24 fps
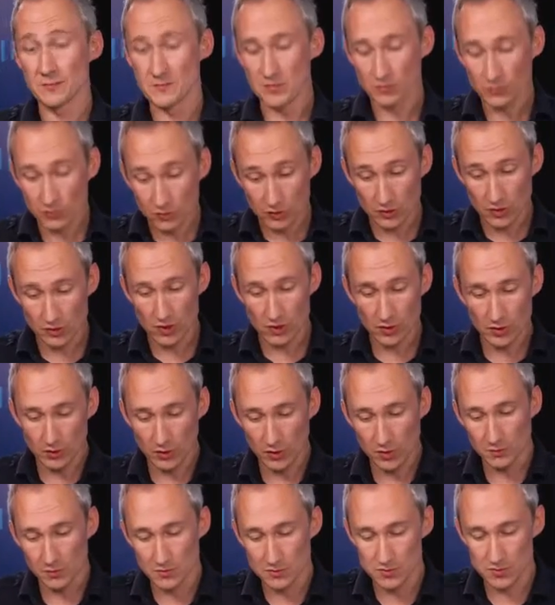under the Docker
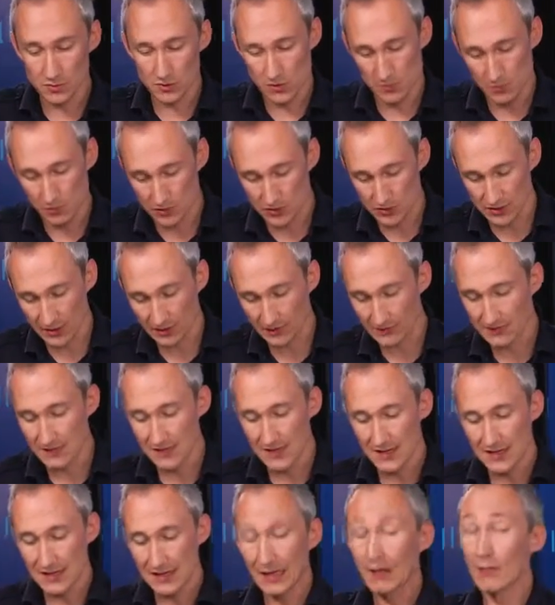open source project,
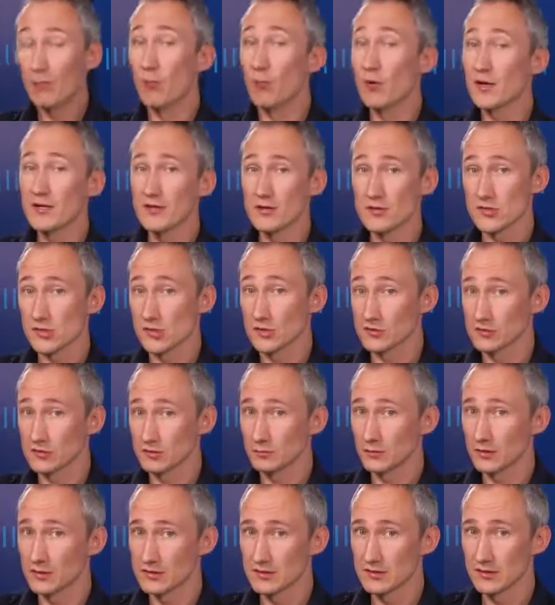and Windows
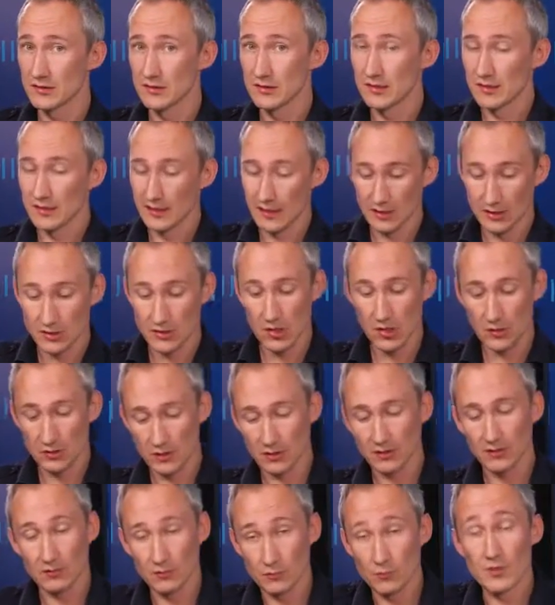customers and Docker
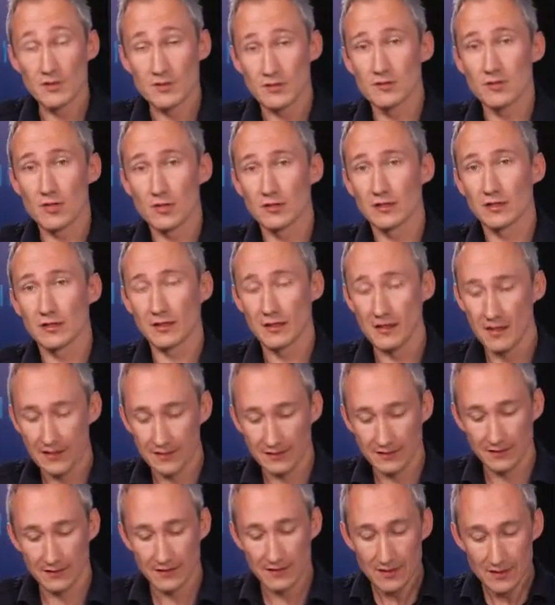with the Docker
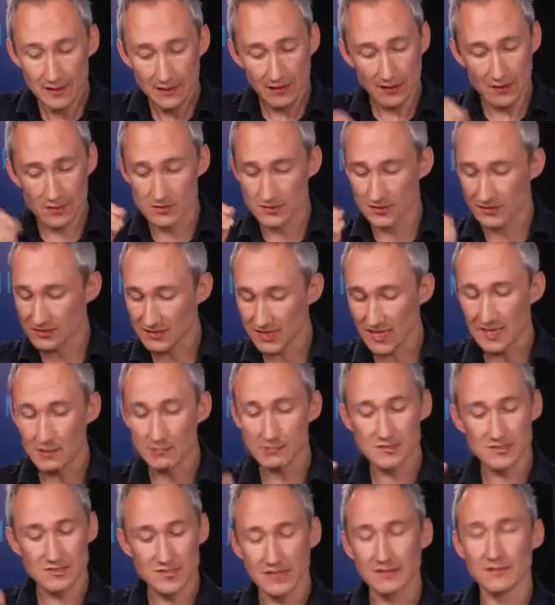client can use the same
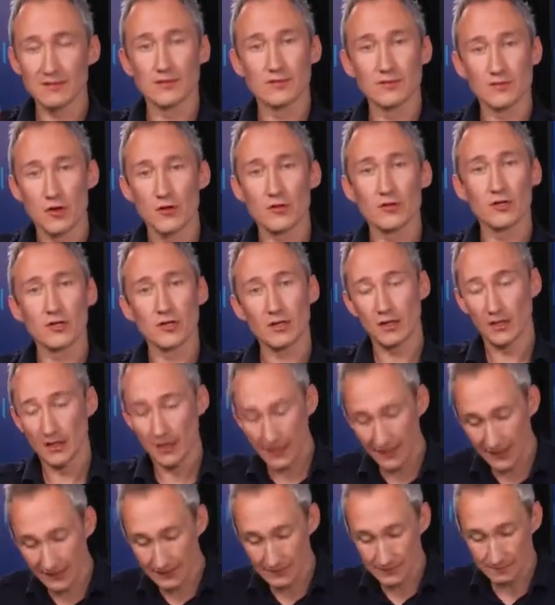standard Docker
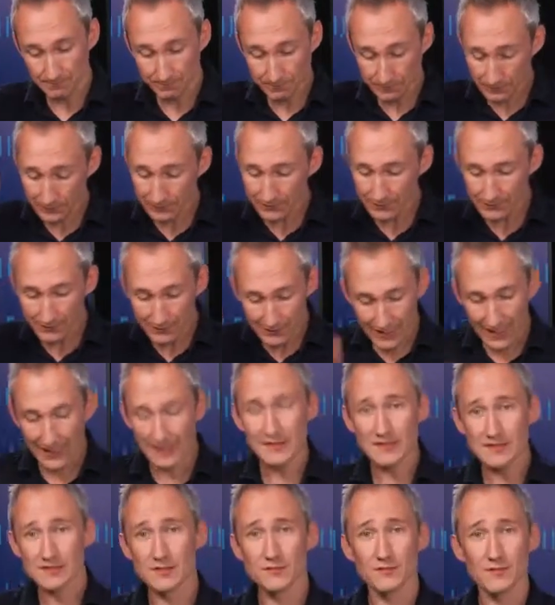client and
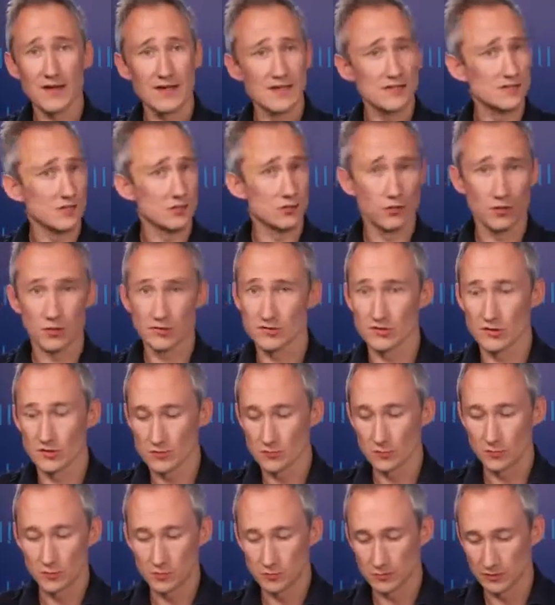interface across those
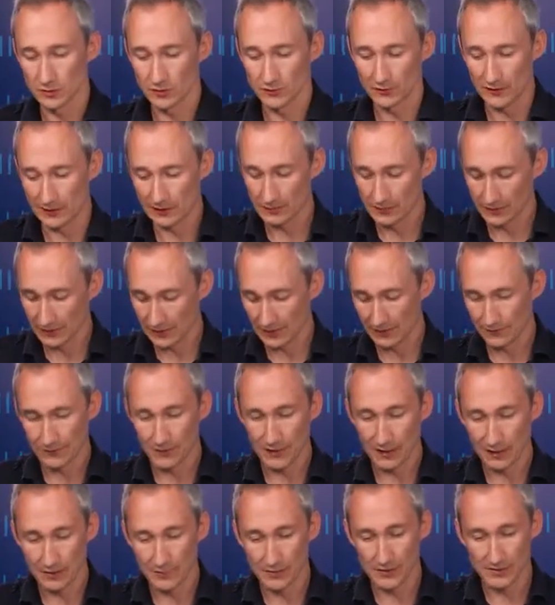multiple development
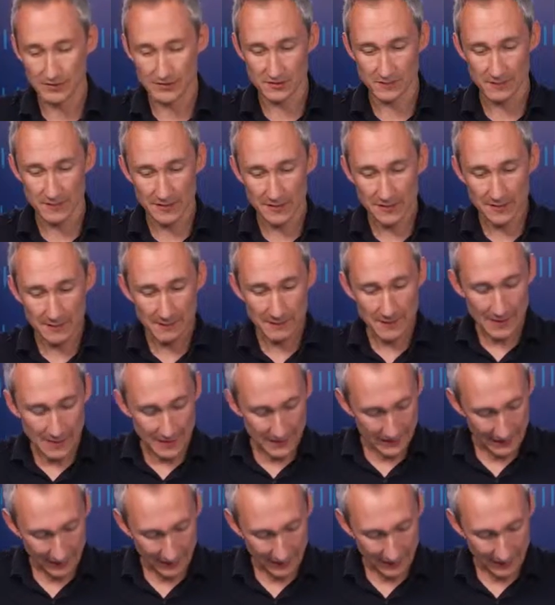environments. Now I